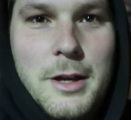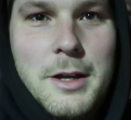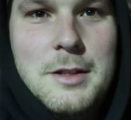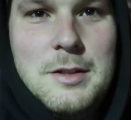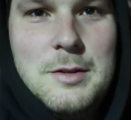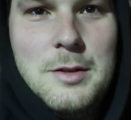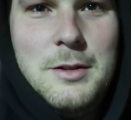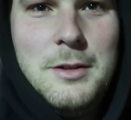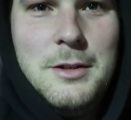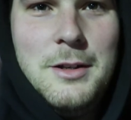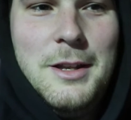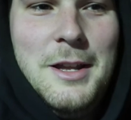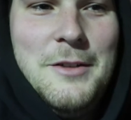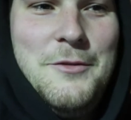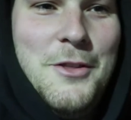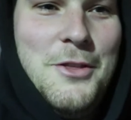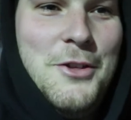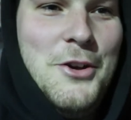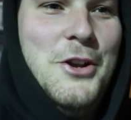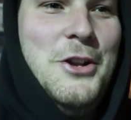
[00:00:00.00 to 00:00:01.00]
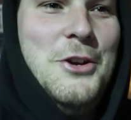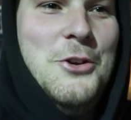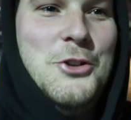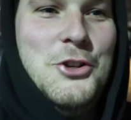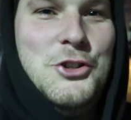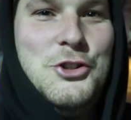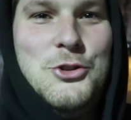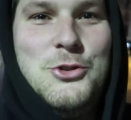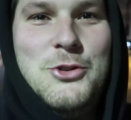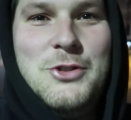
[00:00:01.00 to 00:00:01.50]
It's 11:30 on a
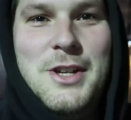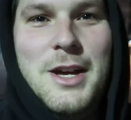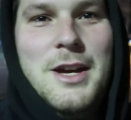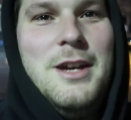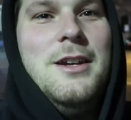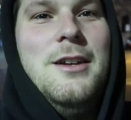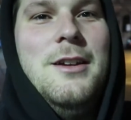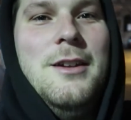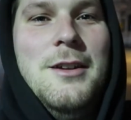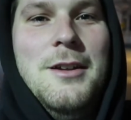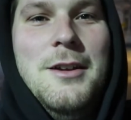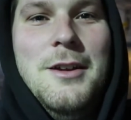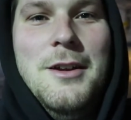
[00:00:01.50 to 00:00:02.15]
Tuesday.